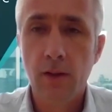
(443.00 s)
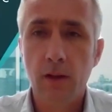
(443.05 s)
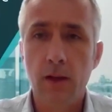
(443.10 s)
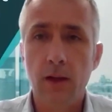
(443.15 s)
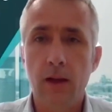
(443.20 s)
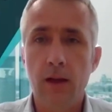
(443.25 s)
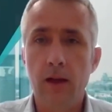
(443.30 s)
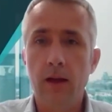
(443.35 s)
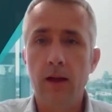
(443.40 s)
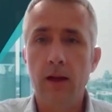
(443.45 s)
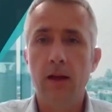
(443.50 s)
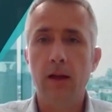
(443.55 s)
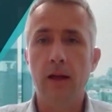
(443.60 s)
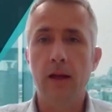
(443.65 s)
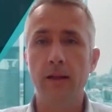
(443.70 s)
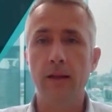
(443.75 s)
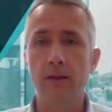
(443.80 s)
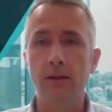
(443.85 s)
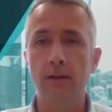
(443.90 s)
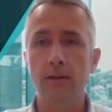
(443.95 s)

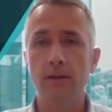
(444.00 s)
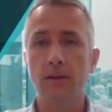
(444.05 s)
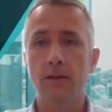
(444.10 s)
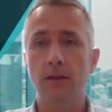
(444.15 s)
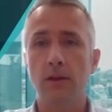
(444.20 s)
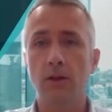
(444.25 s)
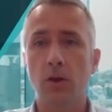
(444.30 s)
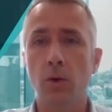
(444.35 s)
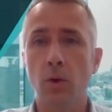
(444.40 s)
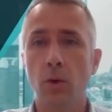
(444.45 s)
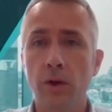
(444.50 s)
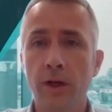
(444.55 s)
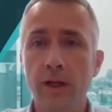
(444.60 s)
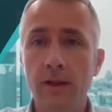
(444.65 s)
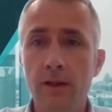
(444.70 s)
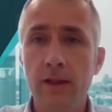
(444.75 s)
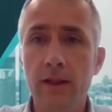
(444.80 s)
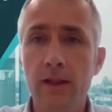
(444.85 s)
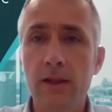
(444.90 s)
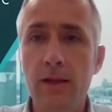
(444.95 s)
And
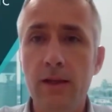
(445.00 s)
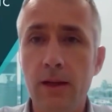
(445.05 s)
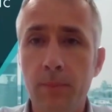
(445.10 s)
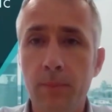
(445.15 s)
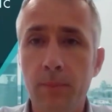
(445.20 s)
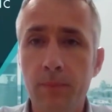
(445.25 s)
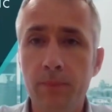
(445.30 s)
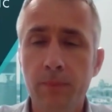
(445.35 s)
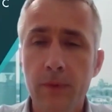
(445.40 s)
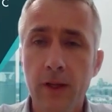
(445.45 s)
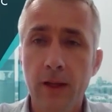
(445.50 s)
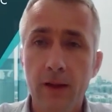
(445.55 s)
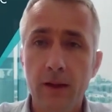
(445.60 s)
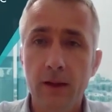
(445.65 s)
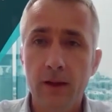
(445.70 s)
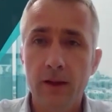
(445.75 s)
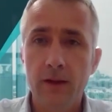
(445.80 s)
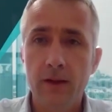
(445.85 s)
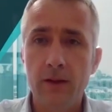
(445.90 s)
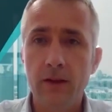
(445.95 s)
accordingly,
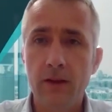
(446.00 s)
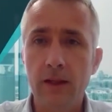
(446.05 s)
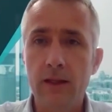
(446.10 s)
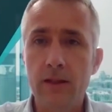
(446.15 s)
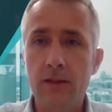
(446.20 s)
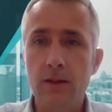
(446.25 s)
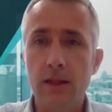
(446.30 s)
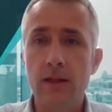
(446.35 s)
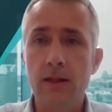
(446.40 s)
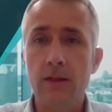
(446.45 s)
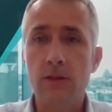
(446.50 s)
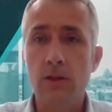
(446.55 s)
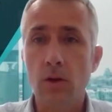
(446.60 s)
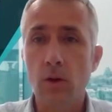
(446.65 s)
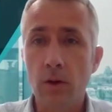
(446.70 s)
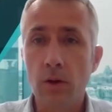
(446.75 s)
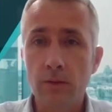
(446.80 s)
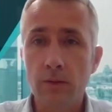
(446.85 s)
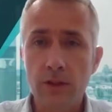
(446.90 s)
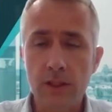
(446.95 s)
there's a
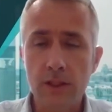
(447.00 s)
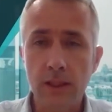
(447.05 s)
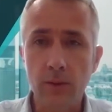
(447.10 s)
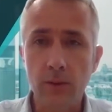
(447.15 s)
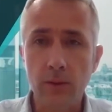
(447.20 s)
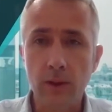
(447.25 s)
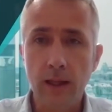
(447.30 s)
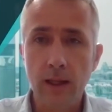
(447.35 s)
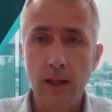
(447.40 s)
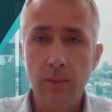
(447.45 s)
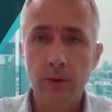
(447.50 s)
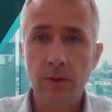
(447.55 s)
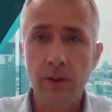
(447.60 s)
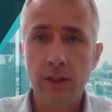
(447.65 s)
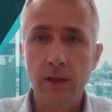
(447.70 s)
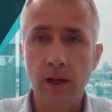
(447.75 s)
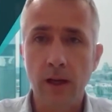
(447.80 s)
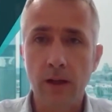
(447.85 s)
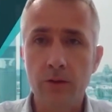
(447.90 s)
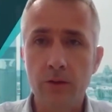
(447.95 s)
lot of skilled labor
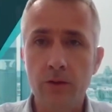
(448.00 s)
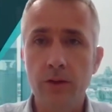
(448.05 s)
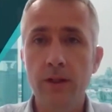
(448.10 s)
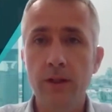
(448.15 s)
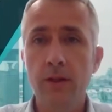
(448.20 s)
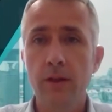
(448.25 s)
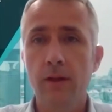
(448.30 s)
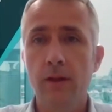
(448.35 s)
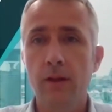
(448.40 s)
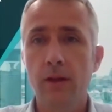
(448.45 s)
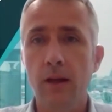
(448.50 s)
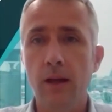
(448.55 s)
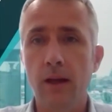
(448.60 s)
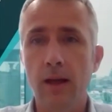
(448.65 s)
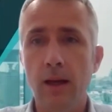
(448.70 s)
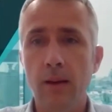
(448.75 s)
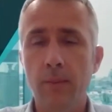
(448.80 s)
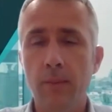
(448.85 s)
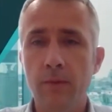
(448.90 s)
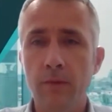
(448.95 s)
in country
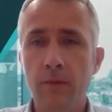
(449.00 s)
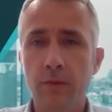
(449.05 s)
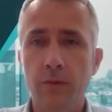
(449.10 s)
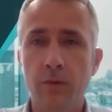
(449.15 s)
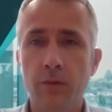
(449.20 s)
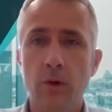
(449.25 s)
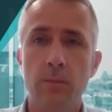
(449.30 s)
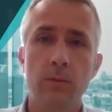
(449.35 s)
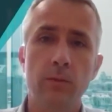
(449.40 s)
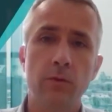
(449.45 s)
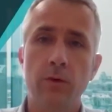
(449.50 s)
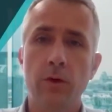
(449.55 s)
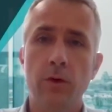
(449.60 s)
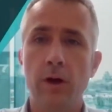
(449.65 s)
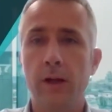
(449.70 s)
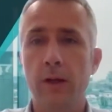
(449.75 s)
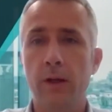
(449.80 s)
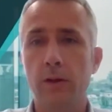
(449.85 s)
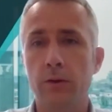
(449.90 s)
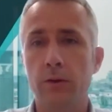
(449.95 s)
from
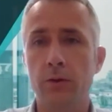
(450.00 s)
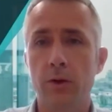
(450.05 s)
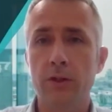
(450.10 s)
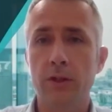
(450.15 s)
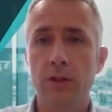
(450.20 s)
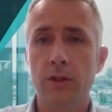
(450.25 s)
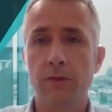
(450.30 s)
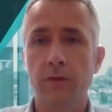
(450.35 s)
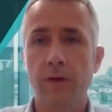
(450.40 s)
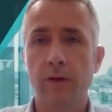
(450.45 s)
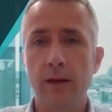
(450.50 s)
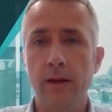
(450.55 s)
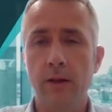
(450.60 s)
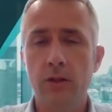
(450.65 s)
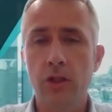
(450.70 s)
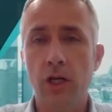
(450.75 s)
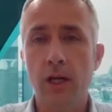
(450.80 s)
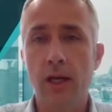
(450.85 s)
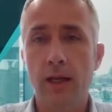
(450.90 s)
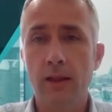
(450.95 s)
right across the value
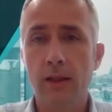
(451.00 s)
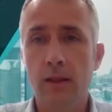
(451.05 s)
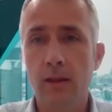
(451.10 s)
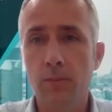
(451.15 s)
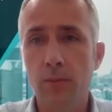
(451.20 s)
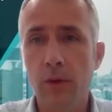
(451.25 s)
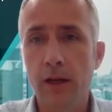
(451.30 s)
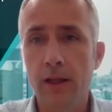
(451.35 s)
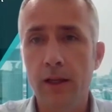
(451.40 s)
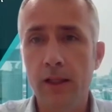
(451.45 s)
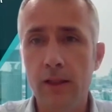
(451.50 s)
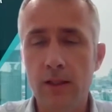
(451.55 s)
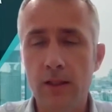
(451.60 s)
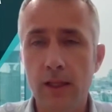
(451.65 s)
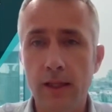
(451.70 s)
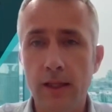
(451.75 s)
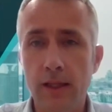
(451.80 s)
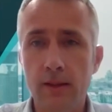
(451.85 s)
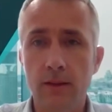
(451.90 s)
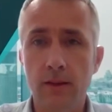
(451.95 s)
chain in the mining
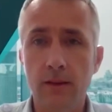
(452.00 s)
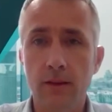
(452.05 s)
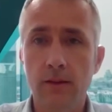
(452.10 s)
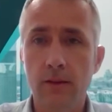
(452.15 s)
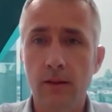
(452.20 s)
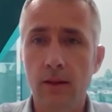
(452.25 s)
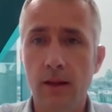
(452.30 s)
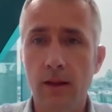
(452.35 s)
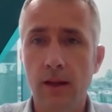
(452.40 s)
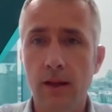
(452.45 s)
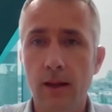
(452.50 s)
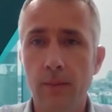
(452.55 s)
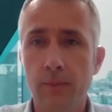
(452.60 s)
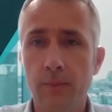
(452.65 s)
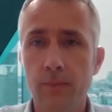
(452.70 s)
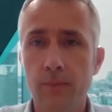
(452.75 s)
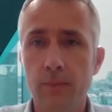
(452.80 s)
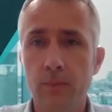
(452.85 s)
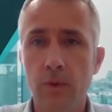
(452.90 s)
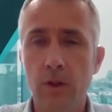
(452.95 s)
sector.
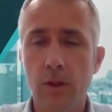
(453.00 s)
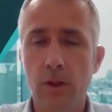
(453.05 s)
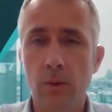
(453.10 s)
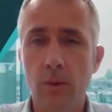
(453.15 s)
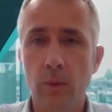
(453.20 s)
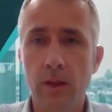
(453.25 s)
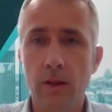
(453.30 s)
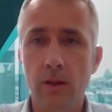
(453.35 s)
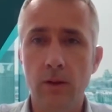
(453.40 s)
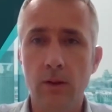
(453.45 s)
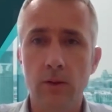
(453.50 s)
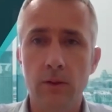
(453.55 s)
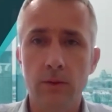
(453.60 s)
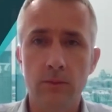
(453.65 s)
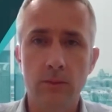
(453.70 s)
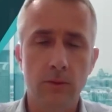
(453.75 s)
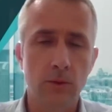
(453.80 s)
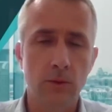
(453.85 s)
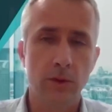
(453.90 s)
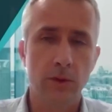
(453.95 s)
Whether you're
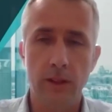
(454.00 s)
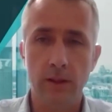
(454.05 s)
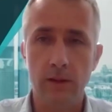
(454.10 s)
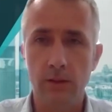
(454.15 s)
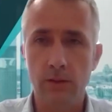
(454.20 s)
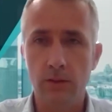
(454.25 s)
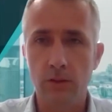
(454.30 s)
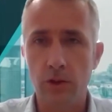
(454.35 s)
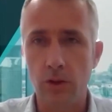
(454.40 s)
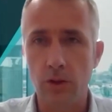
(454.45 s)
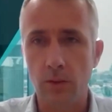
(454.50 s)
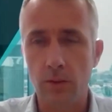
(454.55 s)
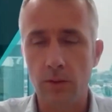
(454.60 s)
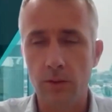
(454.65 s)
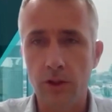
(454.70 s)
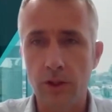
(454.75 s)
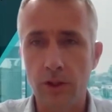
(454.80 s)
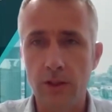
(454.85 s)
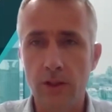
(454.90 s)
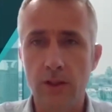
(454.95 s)
talking
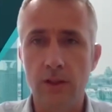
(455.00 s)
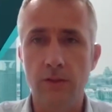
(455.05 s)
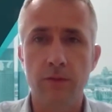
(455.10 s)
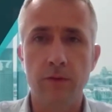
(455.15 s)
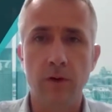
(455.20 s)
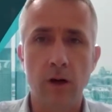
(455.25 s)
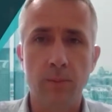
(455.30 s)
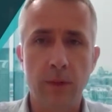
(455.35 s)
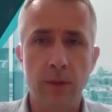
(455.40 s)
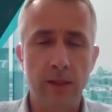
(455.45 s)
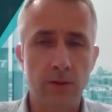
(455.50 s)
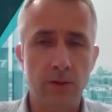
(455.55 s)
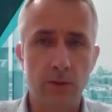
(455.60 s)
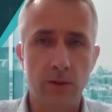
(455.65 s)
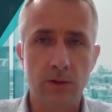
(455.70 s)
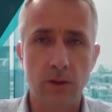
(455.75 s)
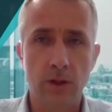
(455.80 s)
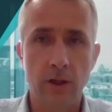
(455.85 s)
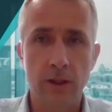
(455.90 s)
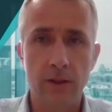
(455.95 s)
geologists, environmental
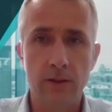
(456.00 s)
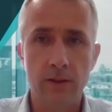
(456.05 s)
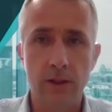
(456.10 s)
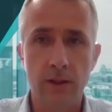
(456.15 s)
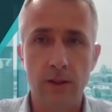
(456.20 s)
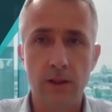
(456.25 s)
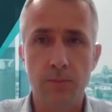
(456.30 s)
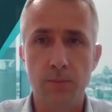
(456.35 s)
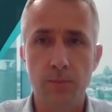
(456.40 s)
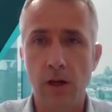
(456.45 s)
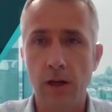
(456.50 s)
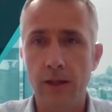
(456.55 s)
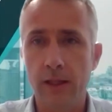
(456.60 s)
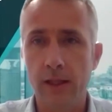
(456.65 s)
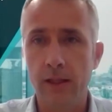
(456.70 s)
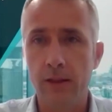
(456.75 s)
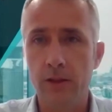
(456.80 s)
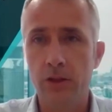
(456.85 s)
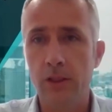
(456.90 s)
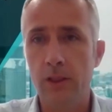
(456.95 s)
scientists,
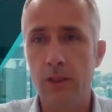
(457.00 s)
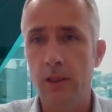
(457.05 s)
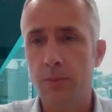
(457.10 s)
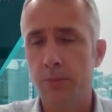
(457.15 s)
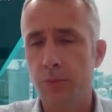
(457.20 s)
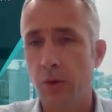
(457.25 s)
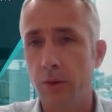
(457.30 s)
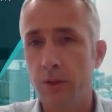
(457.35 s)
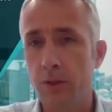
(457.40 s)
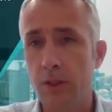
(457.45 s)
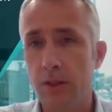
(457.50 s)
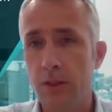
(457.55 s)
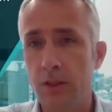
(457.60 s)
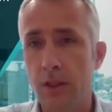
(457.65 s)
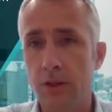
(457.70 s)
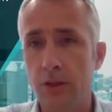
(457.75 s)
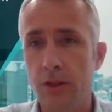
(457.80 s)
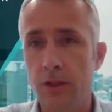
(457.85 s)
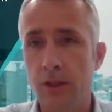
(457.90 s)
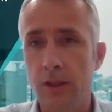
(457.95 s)
mining engineers, process
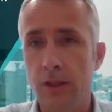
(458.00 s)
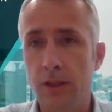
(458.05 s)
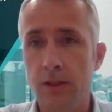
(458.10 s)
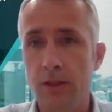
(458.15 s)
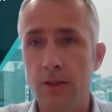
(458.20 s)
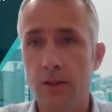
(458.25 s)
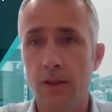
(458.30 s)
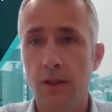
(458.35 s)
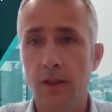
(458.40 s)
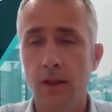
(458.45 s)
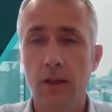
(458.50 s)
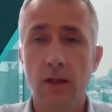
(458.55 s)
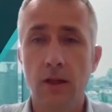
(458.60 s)
engineers,